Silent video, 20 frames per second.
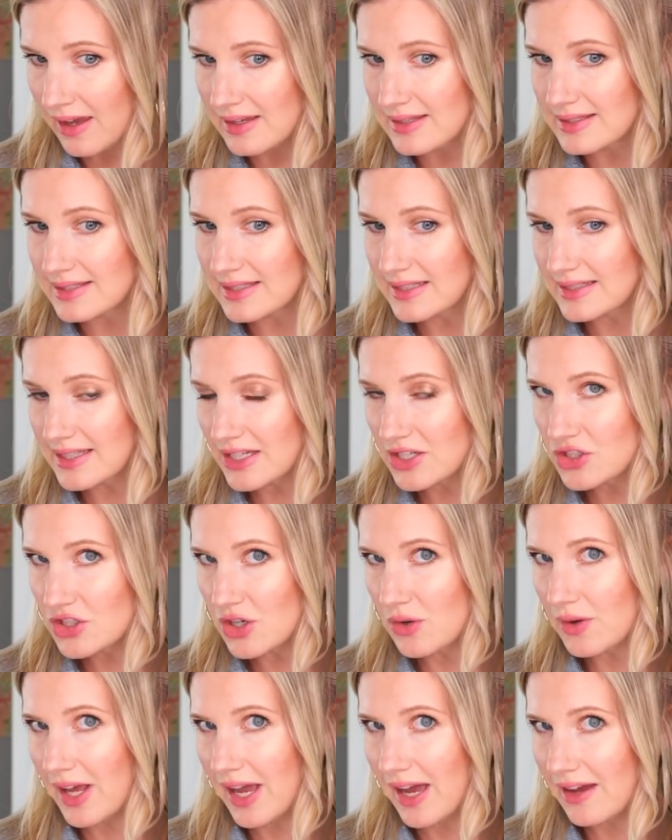Since I
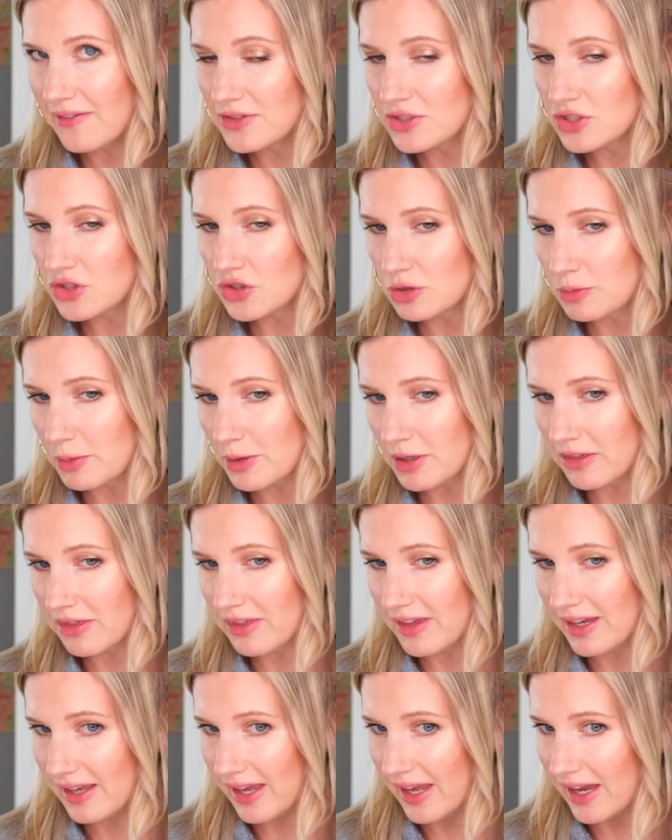don't have super
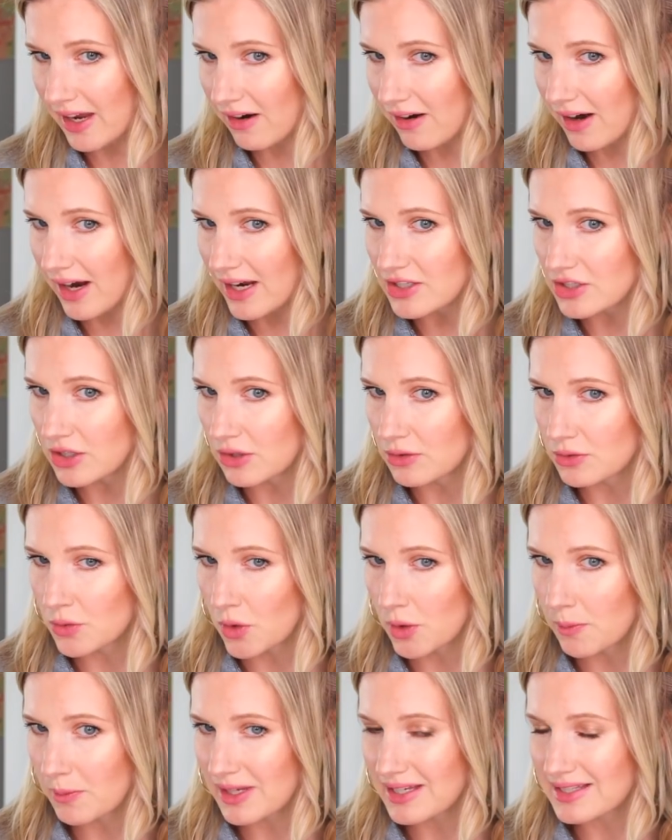thick hair, I don't
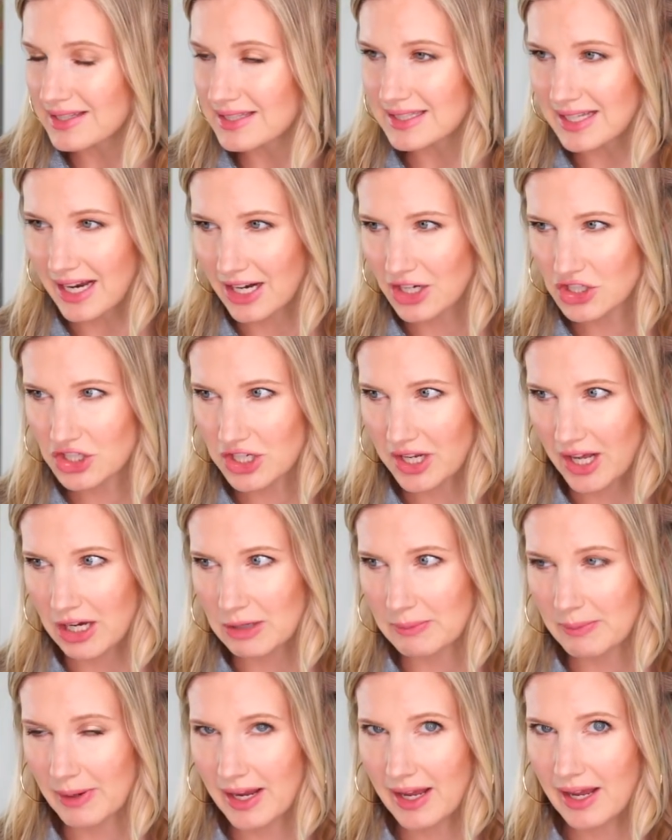normally section
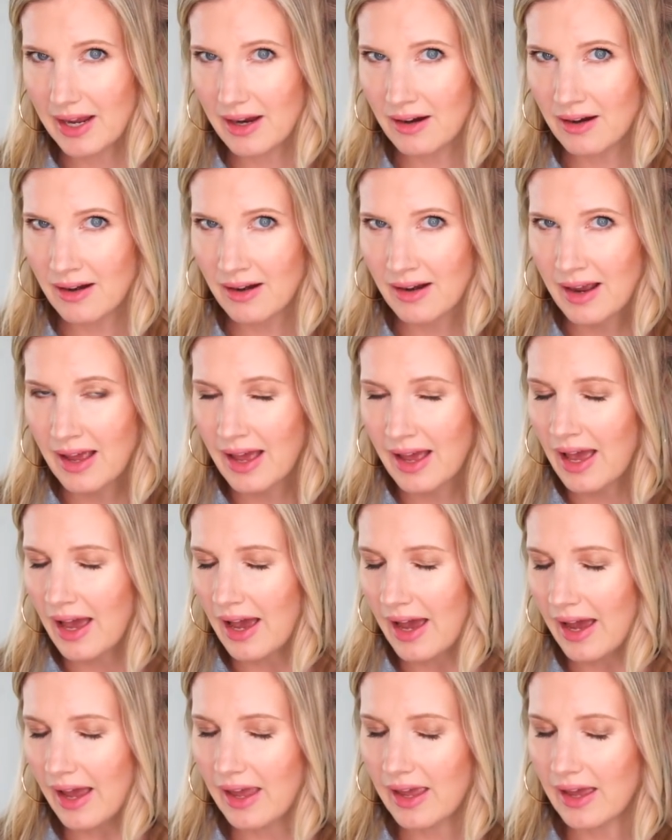out my hair.
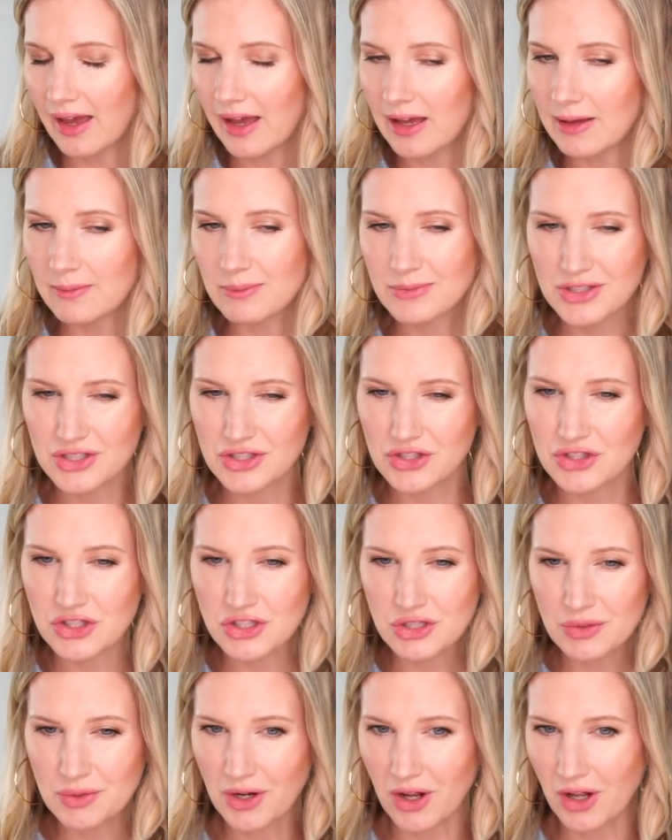I just
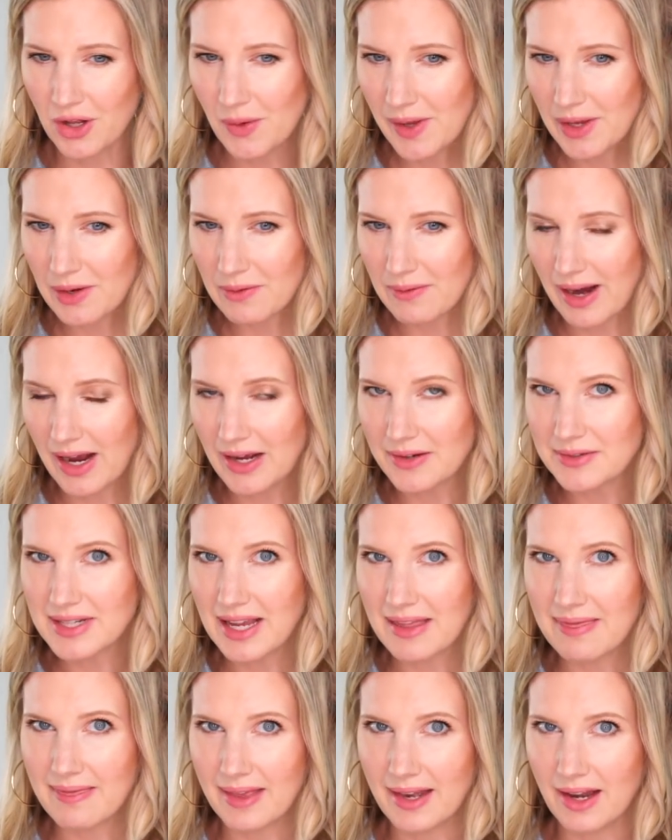do it all the way around,
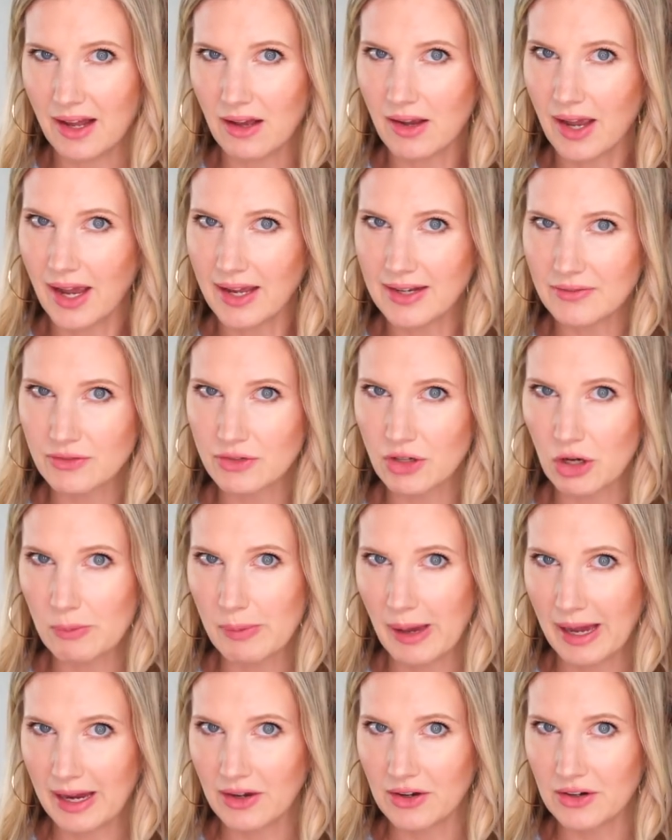and then I'll kind of go
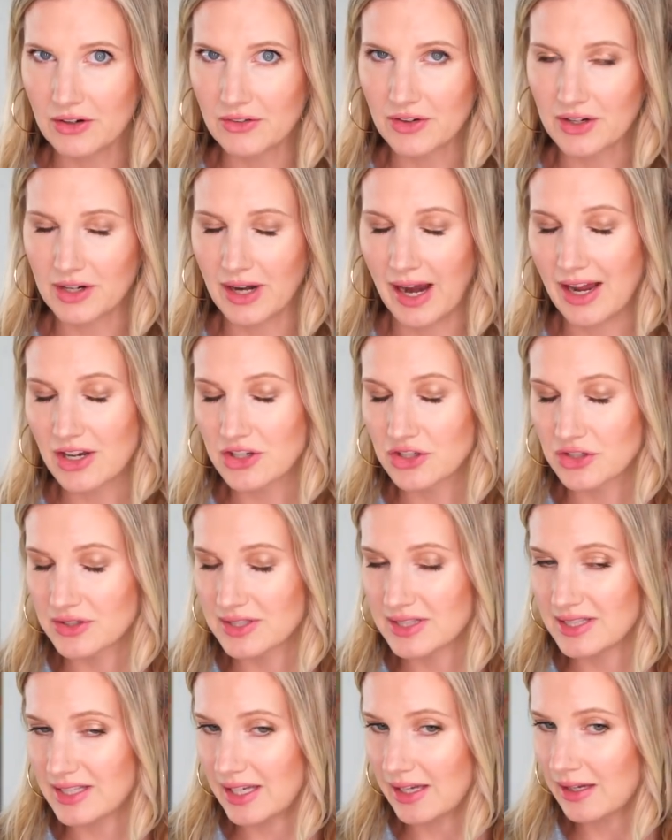back over, as you'll
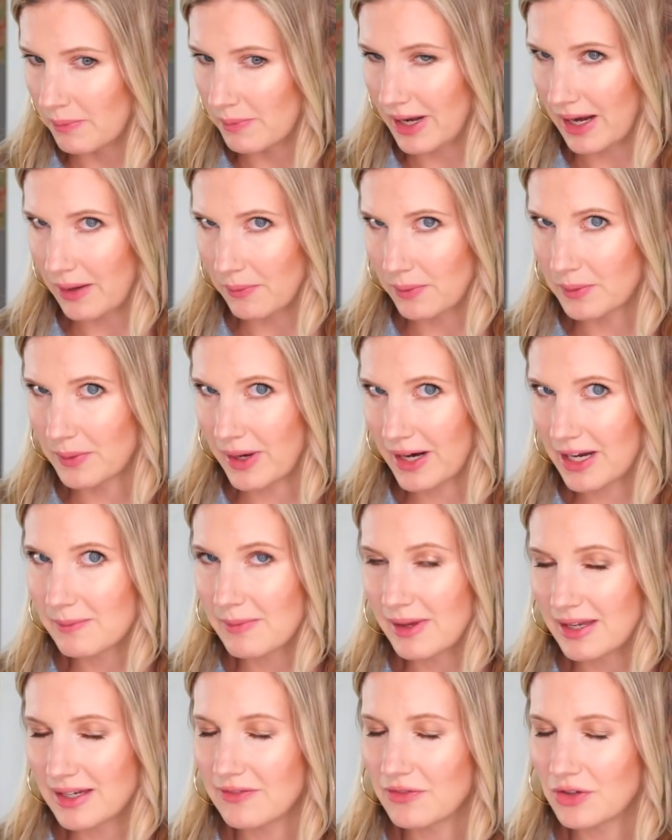see. But I would
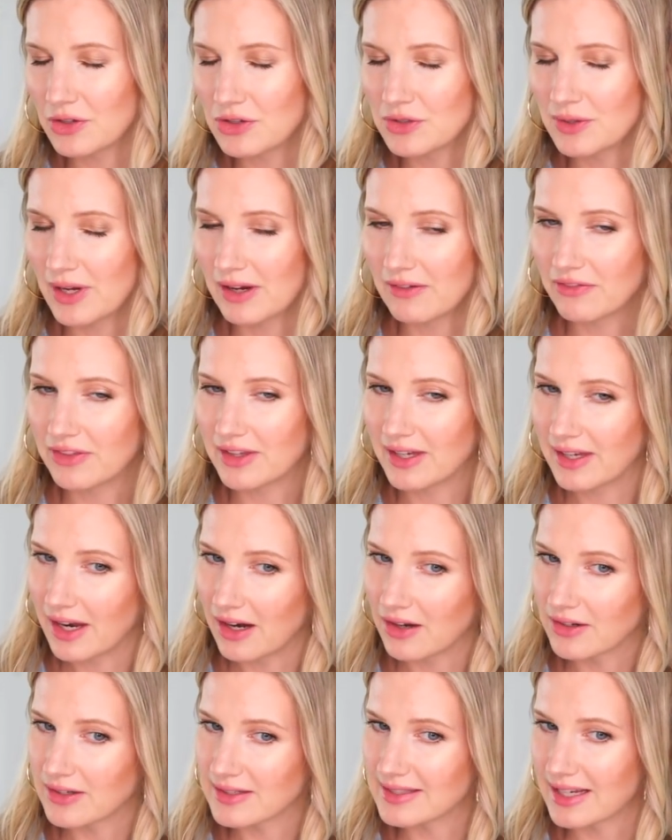recommend, if you do have thick
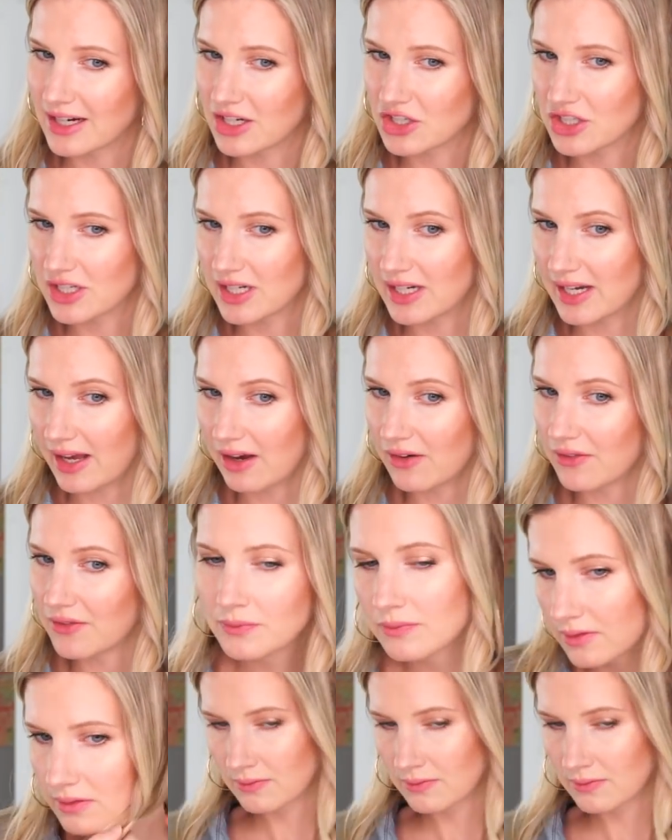hair, to section it out.